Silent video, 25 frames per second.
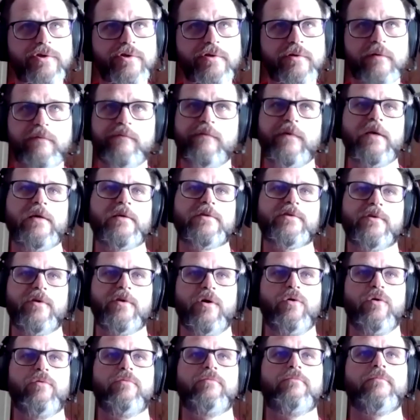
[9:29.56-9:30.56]
and VS
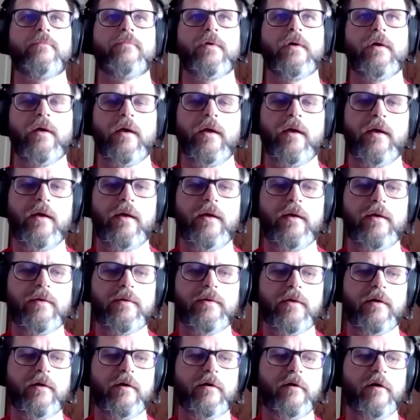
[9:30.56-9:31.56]
Code,
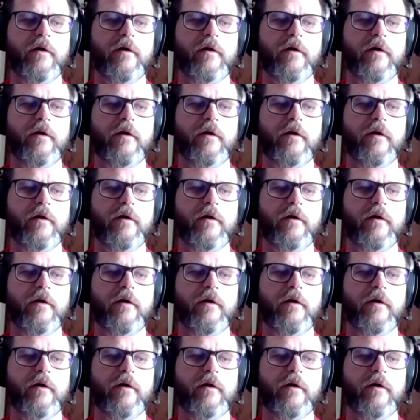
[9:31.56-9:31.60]
and a